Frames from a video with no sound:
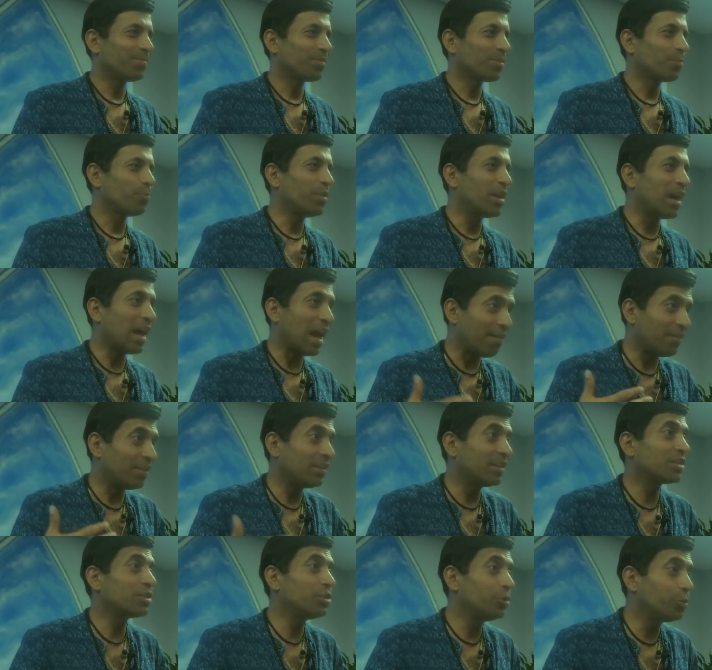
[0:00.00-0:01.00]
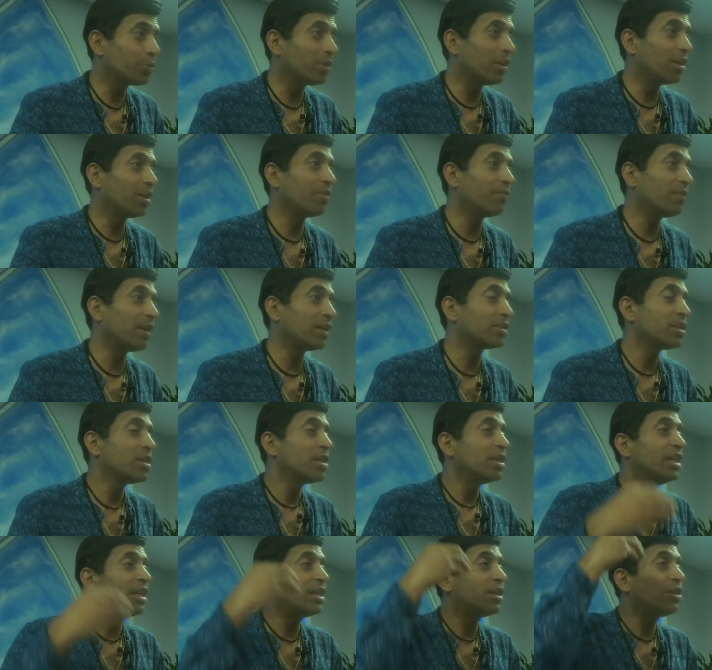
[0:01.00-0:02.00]
We are having this nuclear device.
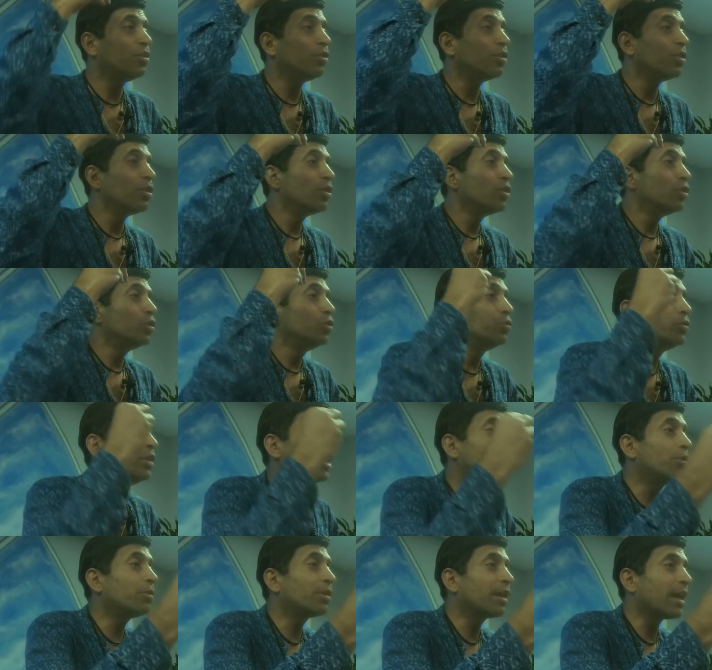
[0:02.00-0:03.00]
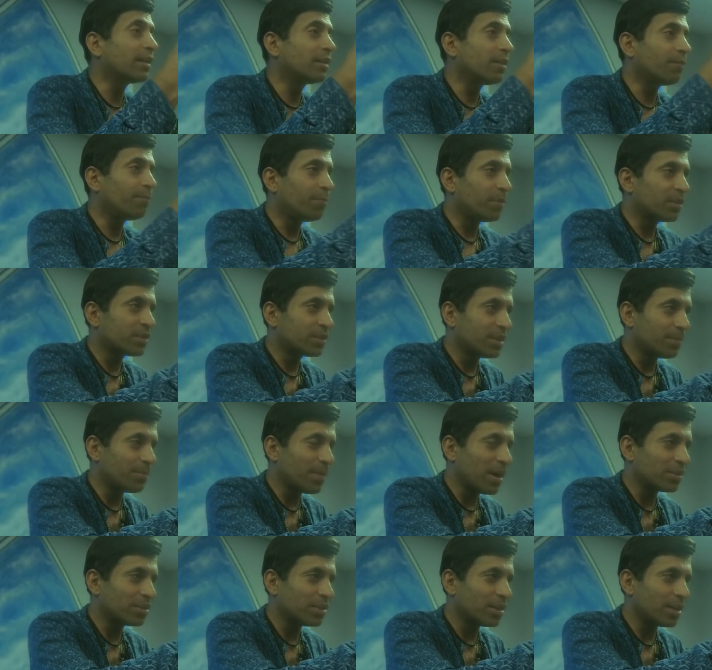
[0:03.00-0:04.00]
You need to get first the
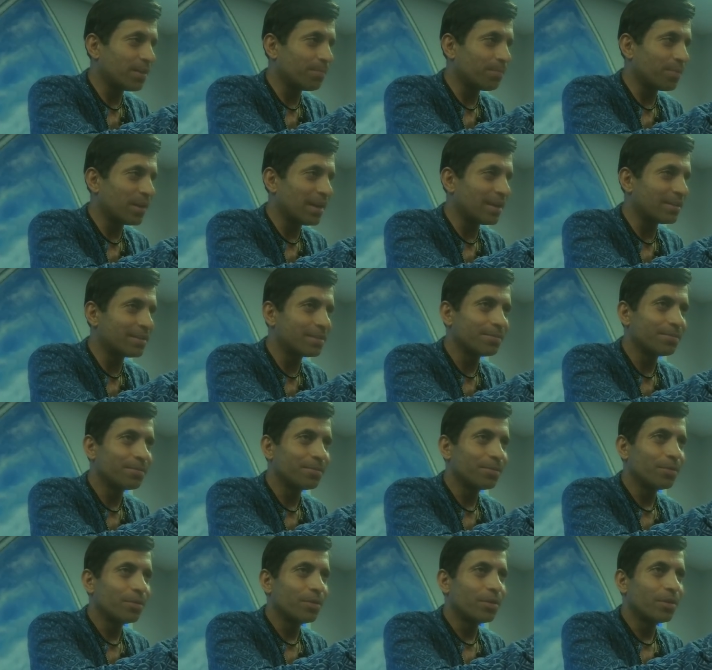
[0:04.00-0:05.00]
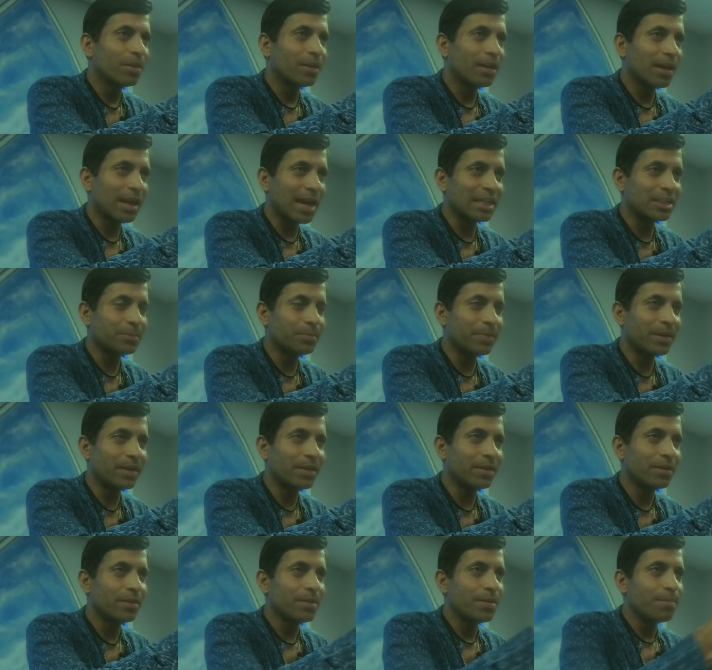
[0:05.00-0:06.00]
master in place, grasp it,
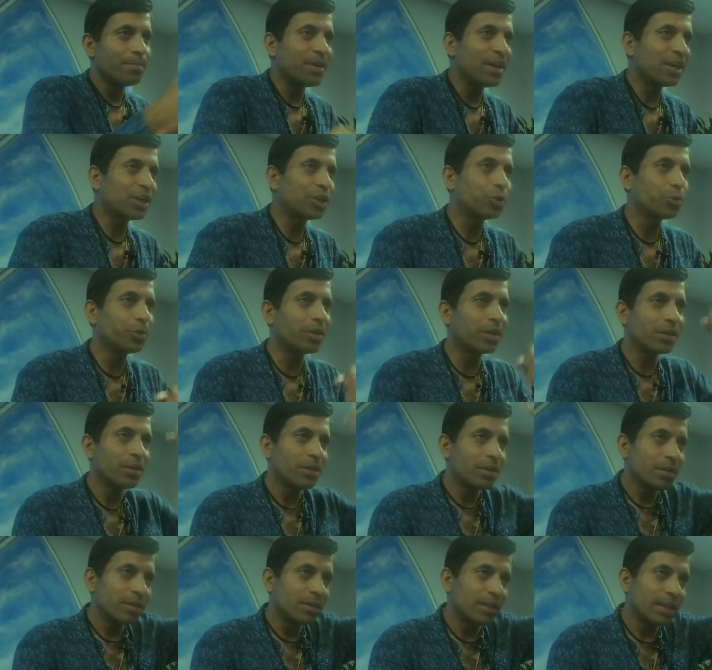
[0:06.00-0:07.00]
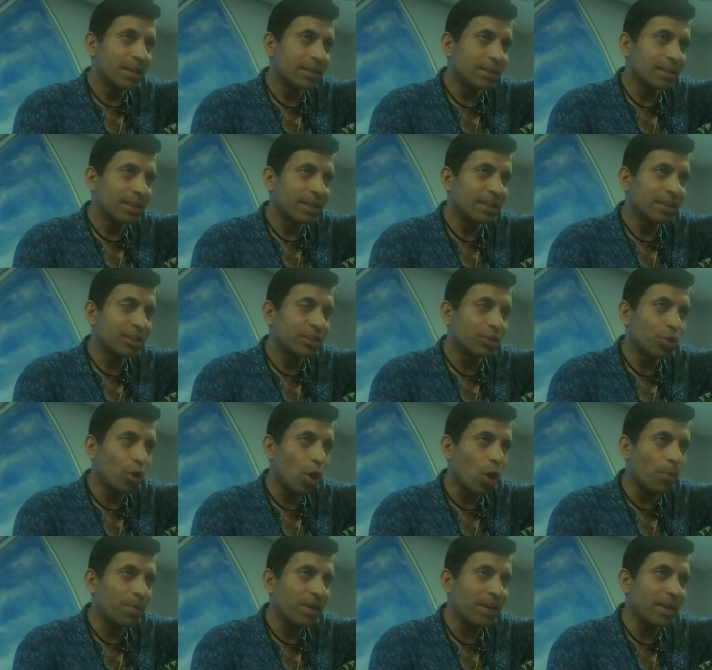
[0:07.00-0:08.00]
make sure this is
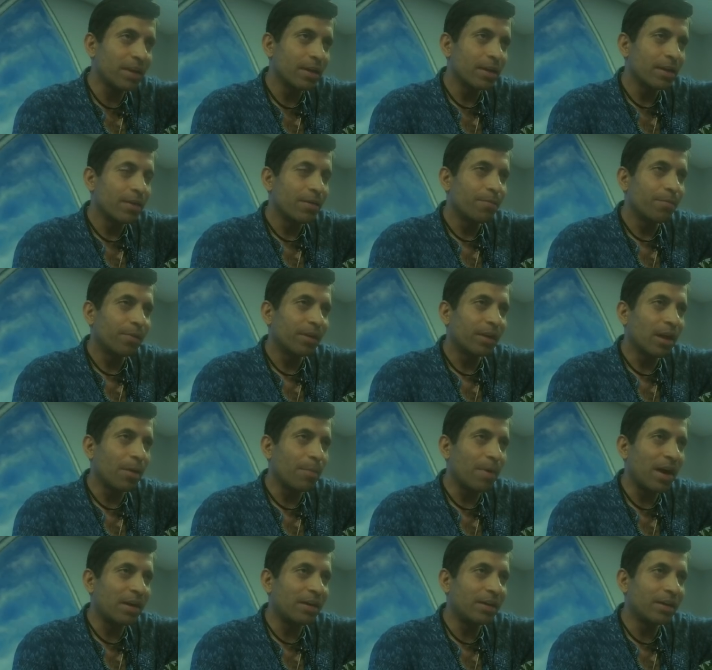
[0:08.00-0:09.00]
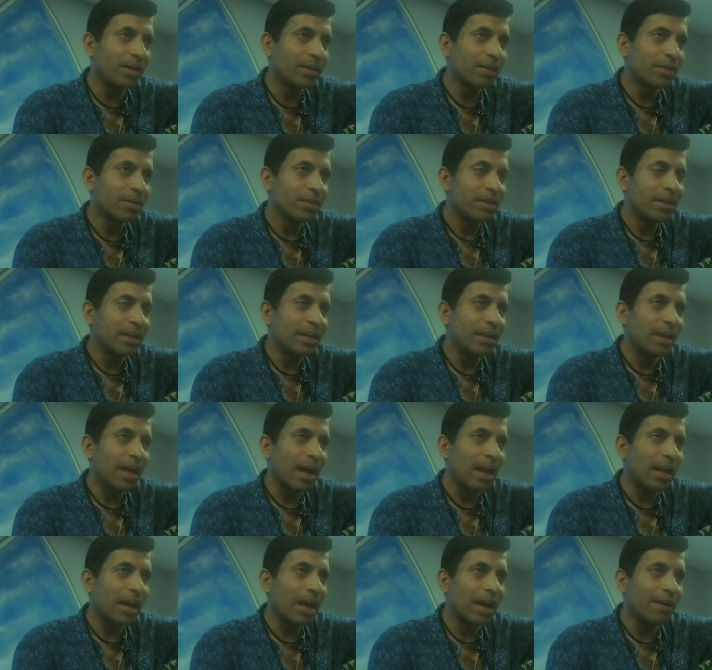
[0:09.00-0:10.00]
throbbing commander in
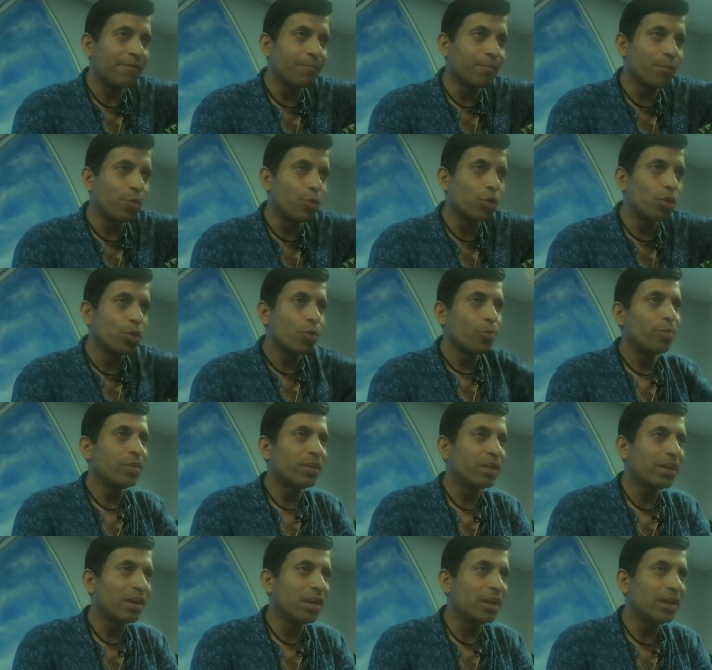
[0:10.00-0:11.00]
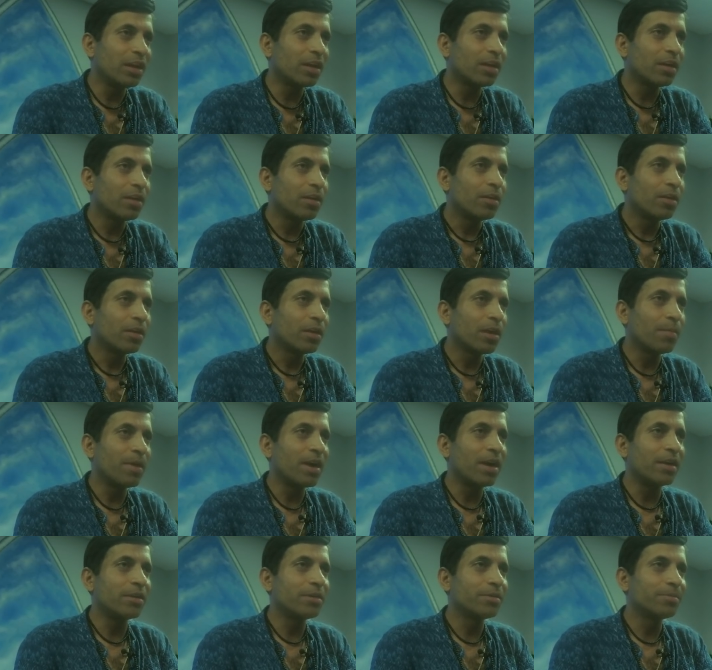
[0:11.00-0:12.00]
alive mode with clear
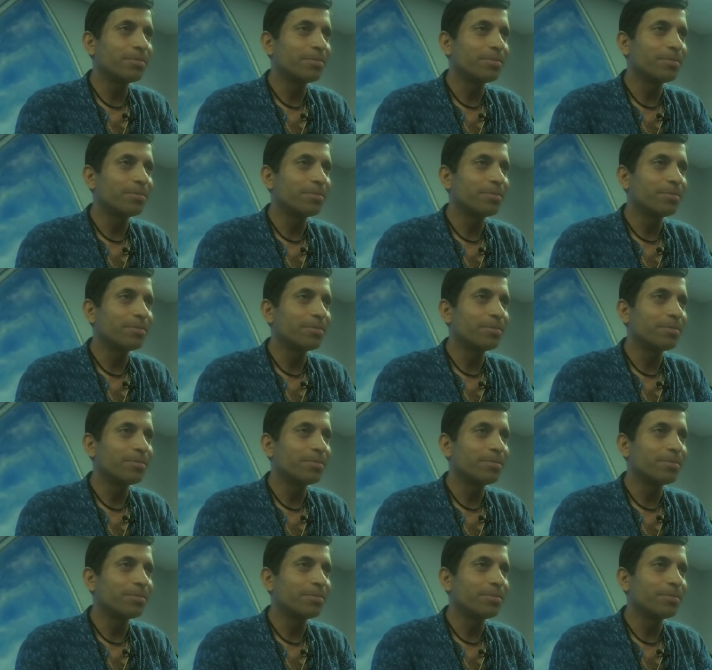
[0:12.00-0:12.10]
command.